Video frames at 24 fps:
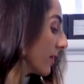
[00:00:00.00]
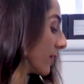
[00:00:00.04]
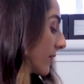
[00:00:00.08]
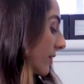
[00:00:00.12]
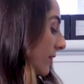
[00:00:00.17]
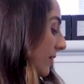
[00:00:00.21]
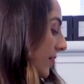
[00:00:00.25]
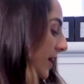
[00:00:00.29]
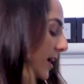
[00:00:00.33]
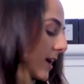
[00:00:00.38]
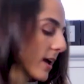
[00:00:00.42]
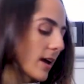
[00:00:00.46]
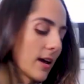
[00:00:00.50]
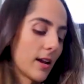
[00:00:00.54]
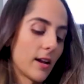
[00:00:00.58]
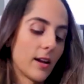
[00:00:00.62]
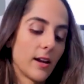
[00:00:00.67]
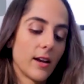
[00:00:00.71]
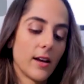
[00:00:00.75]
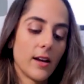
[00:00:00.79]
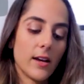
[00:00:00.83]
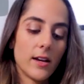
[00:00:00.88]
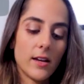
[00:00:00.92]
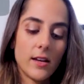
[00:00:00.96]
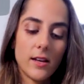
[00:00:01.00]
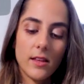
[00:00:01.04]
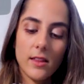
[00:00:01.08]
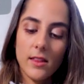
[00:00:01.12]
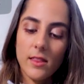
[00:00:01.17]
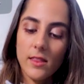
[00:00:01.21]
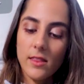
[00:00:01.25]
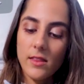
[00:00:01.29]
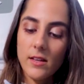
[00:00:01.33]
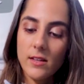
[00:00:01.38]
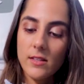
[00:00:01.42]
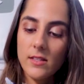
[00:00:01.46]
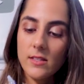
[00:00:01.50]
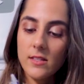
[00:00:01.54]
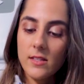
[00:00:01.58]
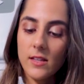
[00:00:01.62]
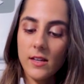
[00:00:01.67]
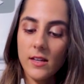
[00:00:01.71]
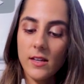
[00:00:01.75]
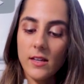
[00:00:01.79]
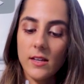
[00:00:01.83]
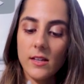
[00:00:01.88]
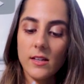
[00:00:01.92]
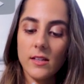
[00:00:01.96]
And then this
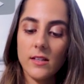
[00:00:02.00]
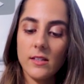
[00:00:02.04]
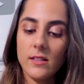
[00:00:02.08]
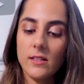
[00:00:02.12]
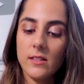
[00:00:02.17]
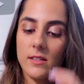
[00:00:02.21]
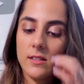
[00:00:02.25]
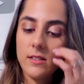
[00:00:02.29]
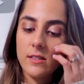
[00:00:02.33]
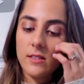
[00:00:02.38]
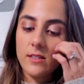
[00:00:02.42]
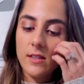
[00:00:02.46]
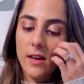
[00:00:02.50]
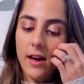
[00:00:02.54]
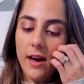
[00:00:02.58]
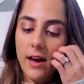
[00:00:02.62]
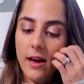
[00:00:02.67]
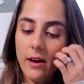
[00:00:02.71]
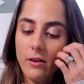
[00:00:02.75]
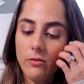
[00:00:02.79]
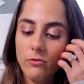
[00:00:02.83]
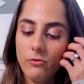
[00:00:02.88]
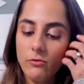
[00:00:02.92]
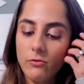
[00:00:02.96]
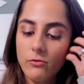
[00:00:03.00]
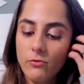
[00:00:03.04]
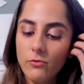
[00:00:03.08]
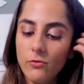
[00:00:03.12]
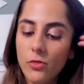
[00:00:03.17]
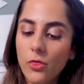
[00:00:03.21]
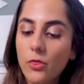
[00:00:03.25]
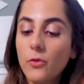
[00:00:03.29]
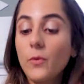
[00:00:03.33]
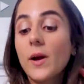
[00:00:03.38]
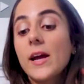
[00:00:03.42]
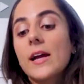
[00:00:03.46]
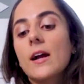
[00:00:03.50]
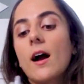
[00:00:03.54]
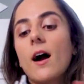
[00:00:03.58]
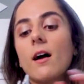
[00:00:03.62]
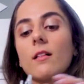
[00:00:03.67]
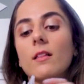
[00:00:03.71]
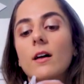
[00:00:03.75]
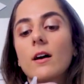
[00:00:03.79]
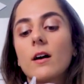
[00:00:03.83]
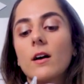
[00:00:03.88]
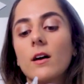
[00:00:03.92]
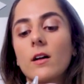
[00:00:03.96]
is a three
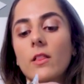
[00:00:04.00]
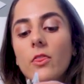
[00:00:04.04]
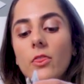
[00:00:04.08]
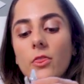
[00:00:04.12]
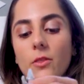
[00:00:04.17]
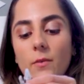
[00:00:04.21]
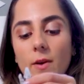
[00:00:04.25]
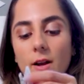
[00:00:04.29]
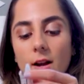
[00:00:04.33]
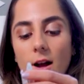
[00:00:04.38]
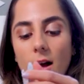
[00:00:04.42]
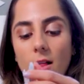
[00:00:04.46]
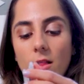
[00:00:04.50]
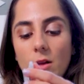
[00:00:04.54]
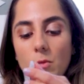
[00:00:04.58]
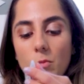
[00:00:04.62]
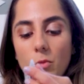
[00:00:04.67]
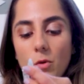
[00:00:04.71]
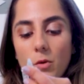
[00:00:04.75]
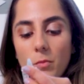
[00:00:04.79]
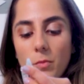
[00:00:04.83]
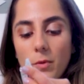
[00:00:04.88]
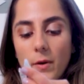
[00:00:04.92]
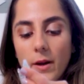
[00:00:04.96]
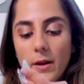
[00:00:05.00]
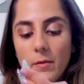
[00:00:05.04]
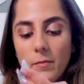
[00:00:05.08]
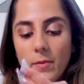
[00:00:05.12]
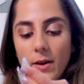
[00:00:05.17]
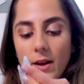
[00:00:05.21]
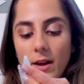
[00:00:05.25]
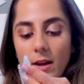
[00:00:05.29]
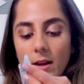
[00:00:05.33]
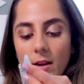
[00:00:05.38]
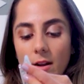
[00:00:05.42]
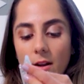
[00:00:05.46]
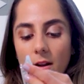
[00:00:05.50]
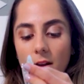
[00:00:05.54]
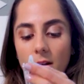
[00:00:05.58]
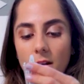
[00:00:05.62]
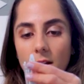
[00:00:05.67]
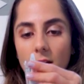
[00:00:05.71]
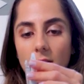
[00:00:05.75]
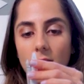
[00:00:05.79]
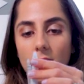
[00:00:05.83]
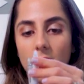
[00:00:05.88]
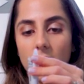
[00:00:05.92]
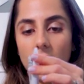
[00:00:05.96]
color, three color ballpoint pen.
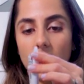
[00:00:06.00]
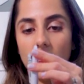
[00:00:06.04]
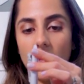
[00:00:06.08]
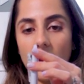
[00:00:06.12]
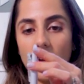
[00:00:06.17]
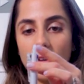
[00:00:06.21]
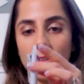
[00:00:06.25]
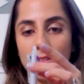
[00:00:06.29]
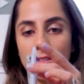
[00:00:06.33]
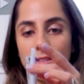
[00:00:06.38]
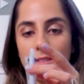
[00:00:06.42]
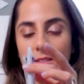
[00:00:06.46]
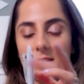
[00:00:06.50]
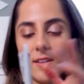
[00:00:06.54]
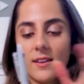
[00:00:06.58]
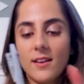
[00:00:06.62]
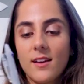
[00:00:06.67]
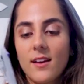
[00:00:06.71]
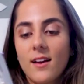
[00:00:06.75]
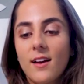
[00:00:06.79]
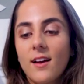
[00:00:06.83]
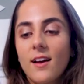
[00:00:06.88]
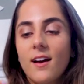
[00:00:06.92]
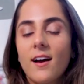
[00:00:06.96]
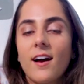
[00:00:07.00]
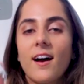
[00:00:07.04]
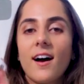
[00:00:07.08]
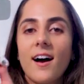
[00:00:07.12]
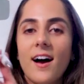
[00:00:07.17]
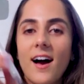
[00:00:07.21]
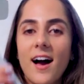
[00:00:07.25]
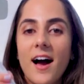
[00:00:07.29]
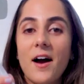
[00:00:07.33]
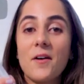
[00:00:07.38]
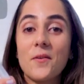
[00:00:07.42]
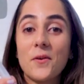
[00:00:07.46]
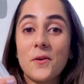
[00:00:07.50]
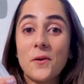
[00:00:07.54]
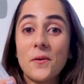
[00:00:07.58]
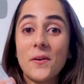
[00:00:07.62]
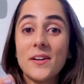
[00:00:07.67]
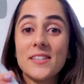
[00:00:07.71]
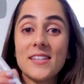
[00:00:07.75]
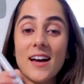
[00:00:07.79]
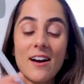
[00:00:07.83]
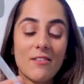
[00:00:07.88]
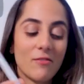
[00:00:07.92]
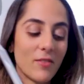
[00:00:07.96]
Yes. I would
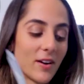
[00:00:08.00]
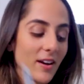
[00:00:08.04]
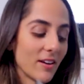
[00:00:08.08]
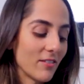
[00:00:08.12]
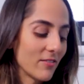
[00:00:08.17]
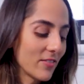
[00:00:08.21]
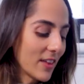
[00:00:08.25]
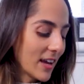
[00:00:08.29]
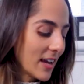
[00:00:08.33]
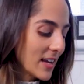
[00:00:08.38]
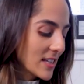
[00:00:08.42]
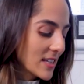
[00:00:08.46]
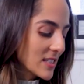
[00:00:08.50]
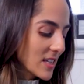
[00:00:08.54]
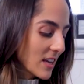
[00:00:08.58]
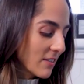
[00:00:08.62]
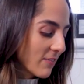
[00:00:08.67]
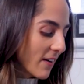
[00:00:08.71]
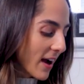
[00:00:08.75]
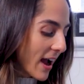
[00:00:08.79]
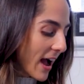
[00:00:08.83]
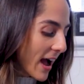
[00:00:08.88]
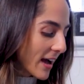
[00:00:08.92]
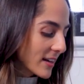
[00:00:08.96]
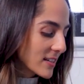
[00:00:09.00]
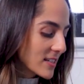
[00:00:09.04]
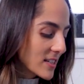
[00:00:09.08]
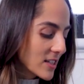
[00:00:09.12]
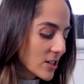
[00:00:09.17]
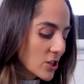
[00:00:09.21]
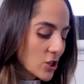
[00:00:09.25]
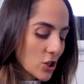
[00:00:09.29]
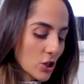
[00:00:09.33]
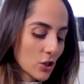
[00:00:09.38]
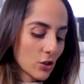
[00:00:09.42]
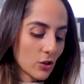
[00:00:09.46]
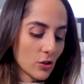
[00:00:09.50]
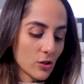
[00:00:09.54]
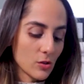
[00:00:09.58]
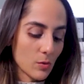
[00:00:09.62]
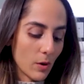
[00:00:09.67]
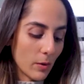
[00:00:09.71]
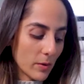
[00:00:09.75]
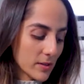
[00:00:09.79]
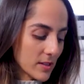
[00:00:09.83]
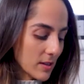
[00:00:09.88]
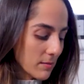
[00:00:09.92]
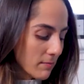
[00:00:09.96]
always have one of these. If I had to choose
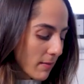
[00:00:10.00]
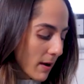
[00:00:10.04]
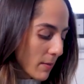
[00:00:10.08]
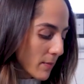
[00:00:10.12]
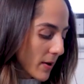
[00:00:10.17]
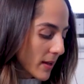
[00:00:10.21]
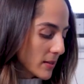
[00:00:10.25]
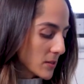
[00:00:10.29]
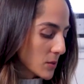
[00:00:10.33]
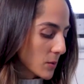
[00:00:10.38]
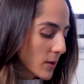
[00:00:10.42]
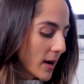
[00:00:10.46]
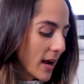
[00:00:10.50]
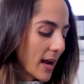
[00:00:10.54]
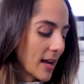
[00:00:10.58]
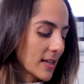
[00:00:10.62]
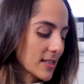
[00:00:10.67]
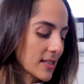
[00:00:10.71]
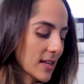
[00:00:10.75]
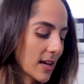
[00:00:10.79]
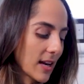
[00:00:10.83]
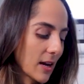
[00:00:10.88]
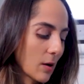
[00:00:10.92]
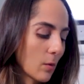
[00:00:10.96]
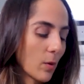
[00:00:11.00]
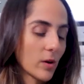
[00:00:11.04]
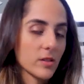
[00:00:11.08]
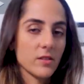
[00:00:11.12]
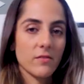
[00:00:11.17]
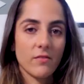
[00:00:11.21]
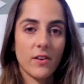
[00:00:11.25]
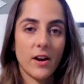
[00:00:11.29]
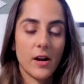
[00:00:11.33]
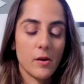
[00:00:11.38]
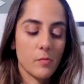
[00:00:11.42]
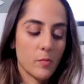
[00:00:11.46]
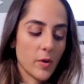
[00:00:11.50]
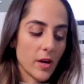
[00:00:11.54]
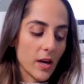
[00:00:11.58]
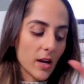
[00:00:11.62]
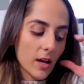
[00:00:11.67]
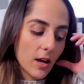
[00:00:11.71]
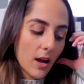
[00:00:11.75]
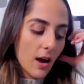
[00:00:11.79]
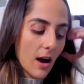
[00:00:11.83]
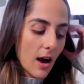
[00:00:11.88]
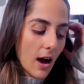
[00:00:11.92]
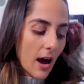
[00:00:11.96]
what was in my pencil case and it wasn't very
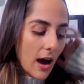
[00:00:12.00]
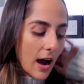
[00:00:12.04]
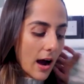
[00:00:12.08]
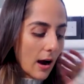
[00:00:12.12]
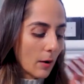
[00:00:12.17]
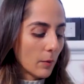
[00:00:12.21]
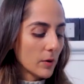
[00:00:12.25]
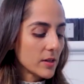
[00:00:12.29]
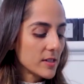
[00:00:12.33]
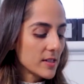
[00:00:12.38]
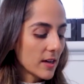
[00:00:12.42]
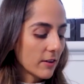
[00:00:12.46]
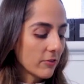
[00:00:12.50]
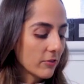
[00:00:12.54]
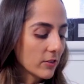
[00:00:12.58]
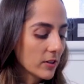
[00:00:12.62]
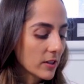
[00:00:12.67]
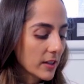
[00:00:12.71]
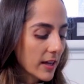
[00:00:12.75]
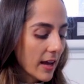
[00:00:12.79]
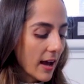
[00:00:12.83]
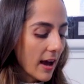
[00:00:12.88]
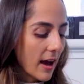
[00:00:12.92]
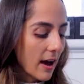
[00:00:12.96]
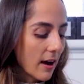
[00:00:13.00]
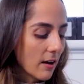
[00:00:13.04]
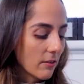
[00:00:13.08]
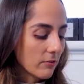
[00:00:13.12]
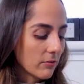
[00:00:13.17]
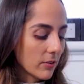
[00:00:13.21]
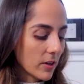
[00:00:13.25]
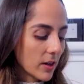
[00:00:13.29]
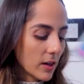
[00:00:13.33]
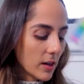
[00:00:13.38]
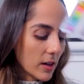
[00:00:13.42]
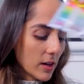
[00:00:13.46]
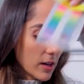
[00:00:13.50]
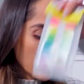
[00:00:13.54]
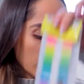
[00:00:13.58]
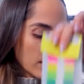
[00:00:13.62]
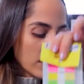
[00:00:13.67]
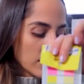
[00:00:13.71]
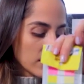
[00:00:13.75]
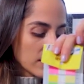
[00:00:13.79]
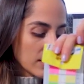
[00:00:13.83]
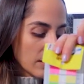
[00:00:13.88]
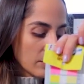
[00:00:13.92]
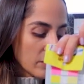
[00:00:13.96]
big, I would definitely have
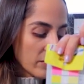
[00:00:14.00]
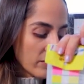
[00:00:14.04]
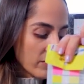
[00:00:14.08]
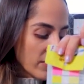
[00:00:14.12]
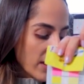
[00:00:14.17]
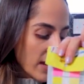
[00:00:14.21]
some of